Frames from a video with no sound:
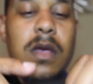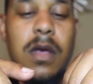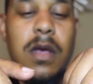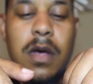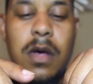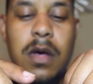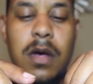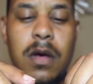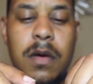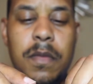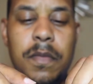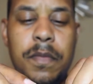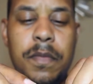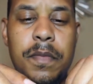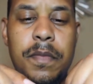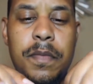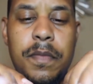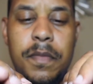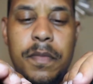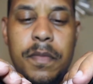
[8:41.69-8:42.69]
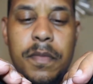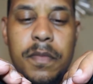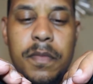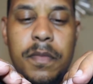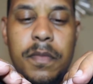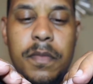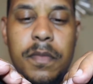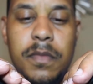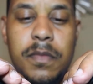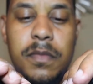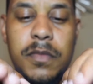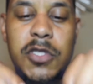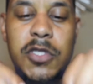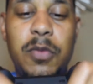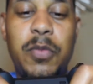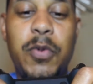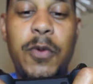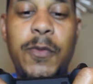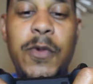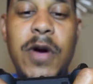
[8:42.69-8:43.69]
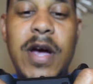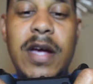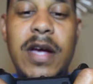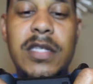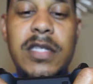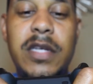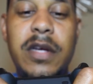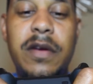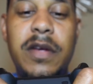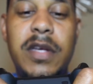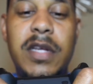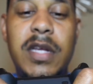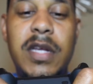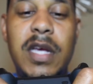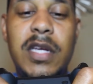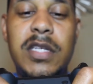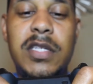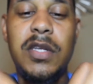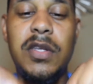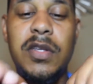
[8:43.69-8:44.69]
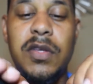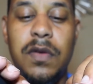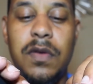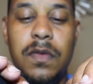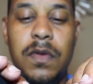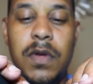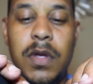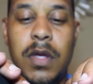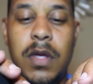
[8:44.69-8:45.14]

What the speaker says: It's a proprietary connection too.